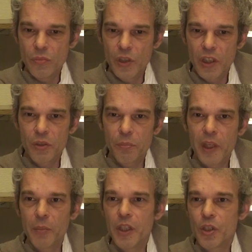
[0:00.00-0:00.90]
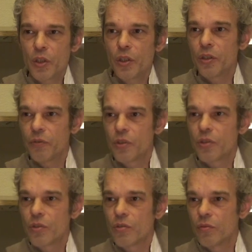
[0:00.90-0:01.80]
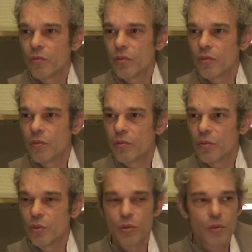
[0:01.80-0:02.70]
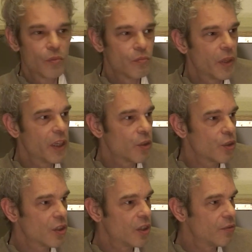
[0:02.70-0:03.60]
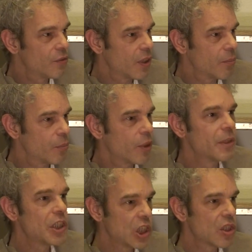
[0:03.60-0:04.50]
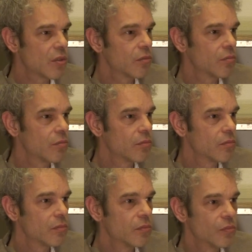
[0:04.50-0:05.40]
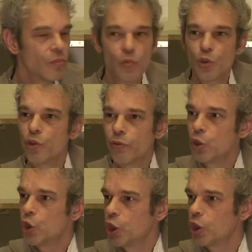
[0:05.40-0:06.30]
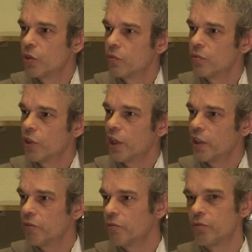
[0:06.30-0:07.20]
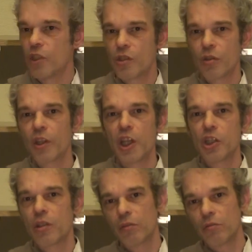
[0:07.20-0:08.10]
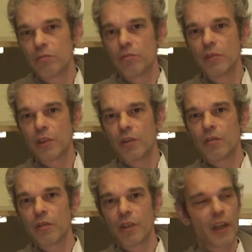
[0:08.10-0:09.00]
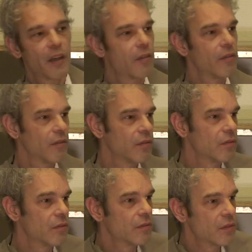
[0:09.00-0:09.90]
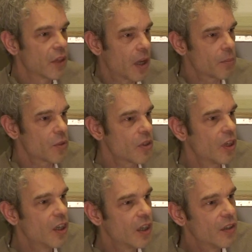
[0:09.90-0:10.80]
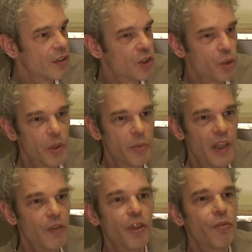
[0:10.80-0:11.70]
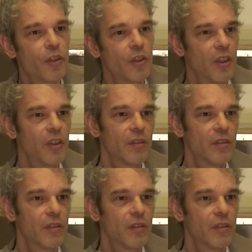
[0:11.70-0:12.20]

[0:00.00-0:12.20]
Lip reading: Guilt maybe serves to make yourself some promise to the future that if this occasion, again comes, that you will behave differently.